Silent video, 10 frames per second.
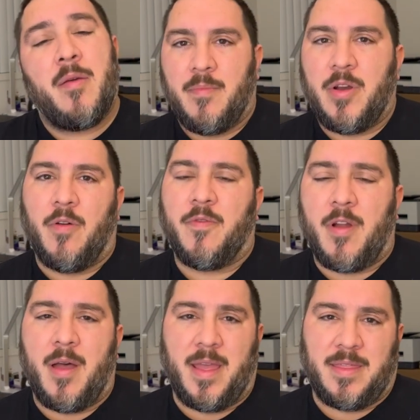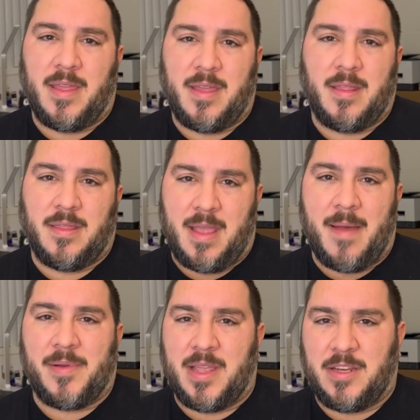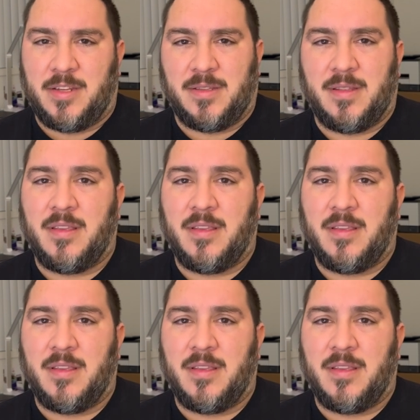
but overall I think the applications